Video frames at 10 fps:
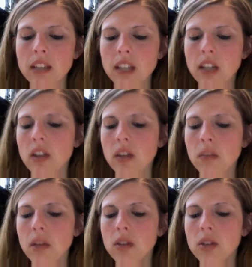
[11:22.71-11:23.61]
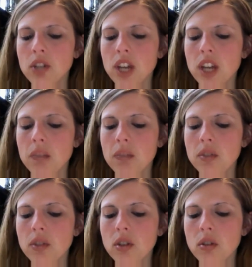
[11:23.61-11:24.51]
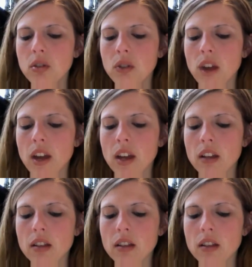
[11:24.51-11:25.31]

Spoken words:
like are they bell-shaped, skewed right,